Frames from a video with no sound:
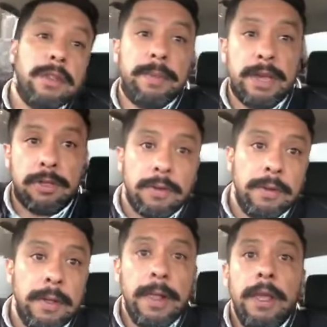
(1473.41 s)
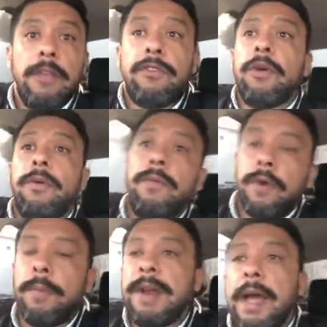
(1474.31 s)
picture. So
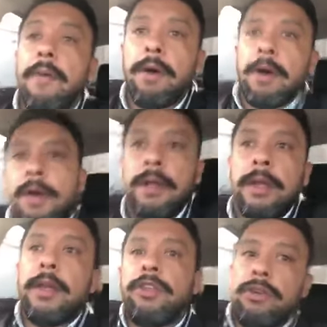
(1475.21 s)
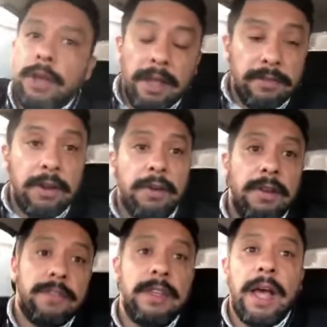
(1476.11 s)
from now on, you guys are going
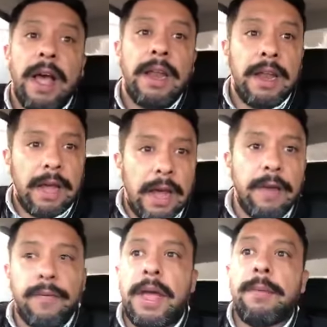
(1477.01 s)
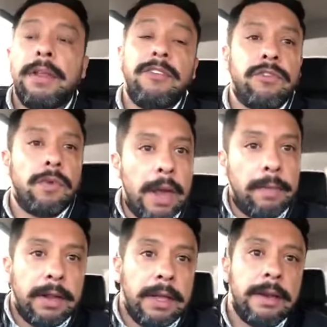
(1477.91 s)
to see a lot of families
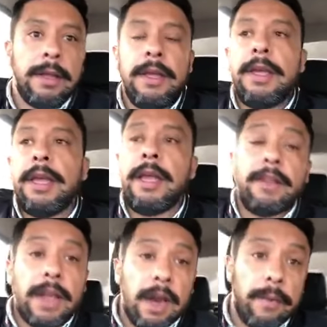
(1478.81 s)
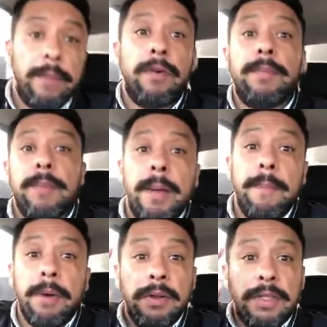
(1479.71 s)
traveling in the caravan.
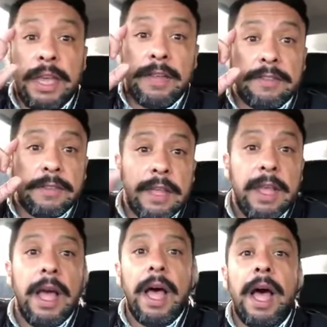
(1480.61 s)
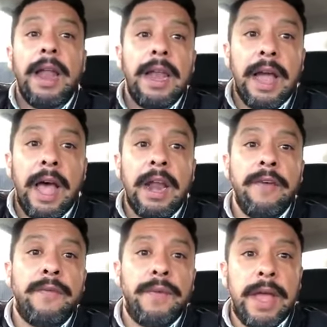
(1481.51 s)
Remember this, a lot
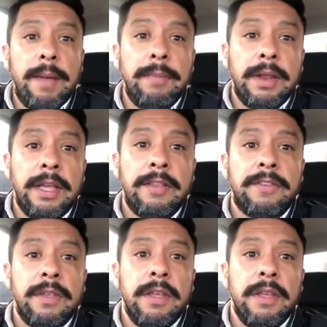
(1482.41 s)
of families